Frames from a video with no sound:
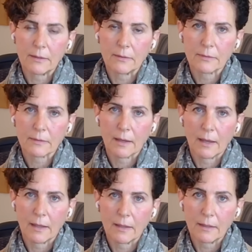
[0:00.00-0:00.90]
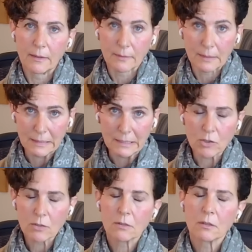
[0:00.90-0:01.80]
is
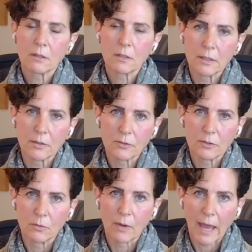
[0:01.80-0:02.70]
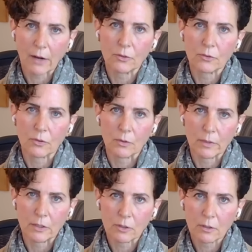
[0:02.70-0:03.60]
clear to actors in
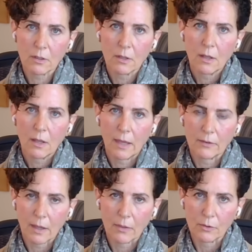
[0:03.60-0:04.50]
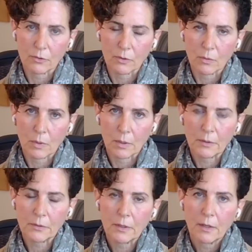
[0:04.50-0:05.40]
the region and to others in the
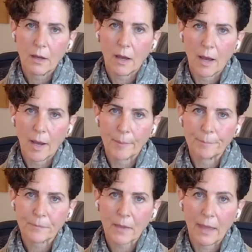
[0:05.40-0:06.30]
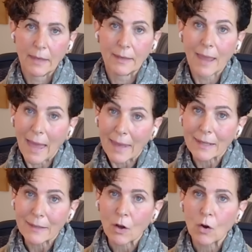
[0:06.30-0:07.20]
world, and
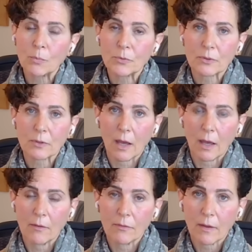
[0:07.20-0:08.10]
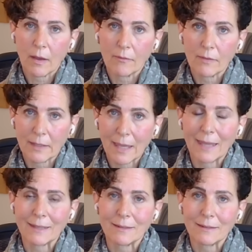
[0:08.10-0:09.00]
in the hopes of
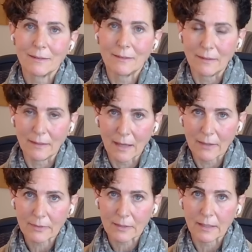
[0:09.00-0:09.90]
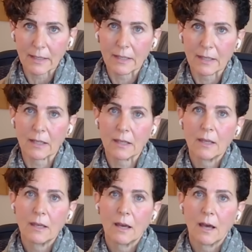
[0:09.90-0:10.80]
again,
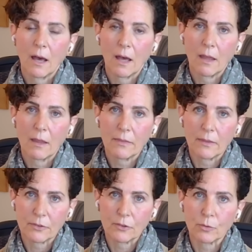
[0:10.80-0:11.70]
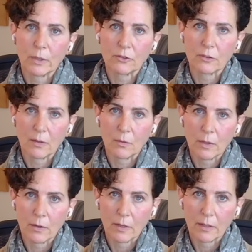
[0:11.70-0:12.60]
de-escalating the situation
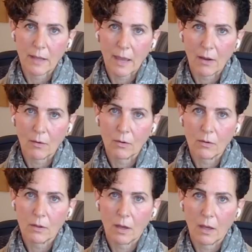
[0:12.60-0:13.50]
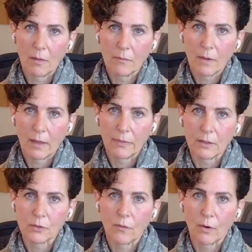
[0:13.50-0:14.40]
that we're in now. I
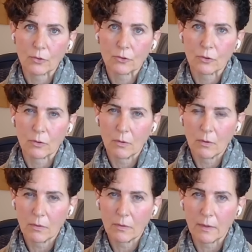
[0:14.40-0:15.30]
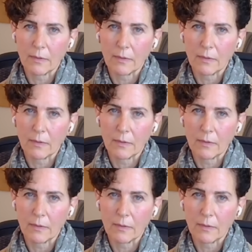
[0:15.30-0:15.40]
think folks should,